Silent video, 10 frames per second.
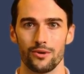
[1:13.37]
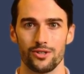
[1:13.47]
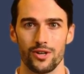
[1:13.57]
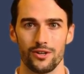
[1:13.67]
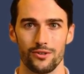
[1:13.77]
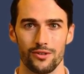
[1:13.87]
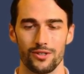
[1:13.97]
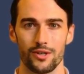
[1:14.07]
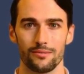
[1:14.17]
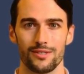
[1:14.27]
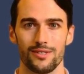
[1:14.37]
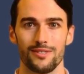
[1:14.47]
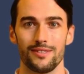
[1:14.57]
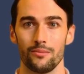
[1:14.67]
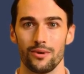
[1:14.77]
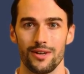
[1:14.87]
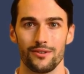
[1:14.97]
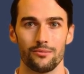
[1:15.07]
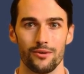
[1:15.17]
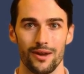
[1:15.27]
or charge for services that were
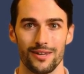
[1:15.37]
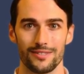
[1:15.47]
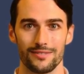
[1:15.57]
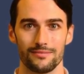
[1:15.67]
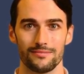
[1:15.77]
never provided.